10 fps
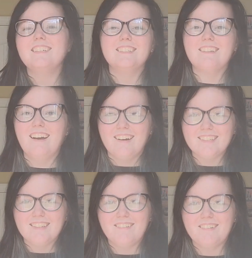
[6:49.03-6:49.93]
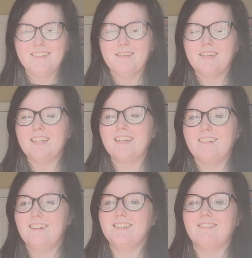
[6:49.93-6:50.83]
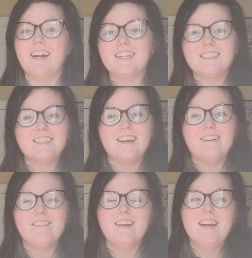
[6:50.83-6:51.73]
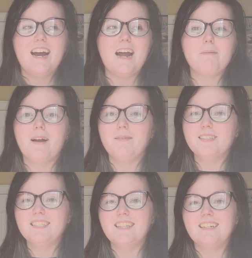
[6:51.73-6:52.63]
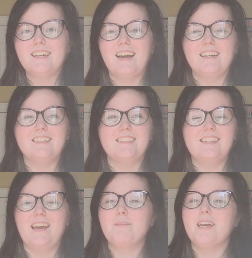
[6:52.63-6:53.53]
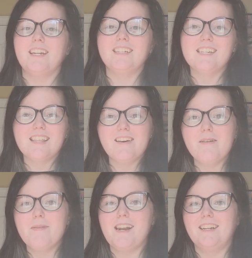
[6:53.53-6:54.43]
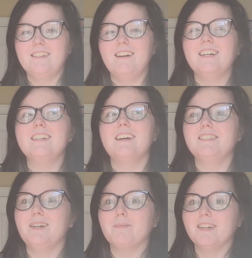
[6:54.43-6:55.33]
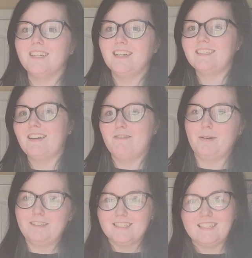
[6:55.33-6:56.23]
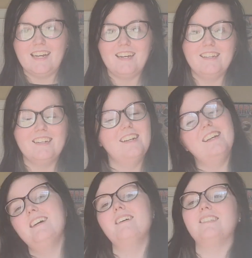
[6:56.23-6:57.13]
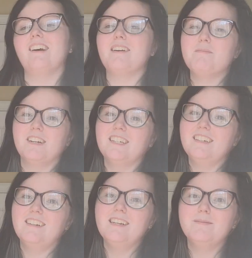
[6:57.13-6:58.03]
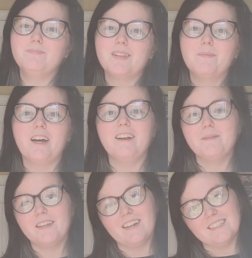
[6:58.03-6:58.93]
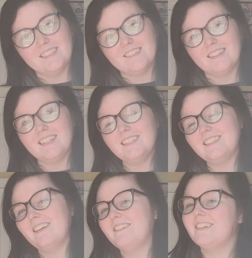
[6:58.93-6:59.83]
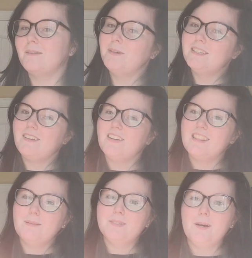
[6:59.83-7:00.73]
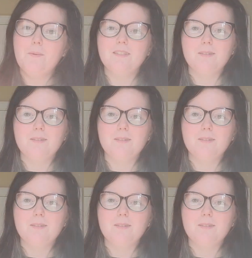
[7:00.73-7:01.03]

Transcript: So I also haven't really been getting around to writing stuff. I promise like I am getting to them, and I do actually have some written, I just haven't posted yet. So I am working on it. But I hope that you guys enjoyed this. If you did, please give it a thumbs up and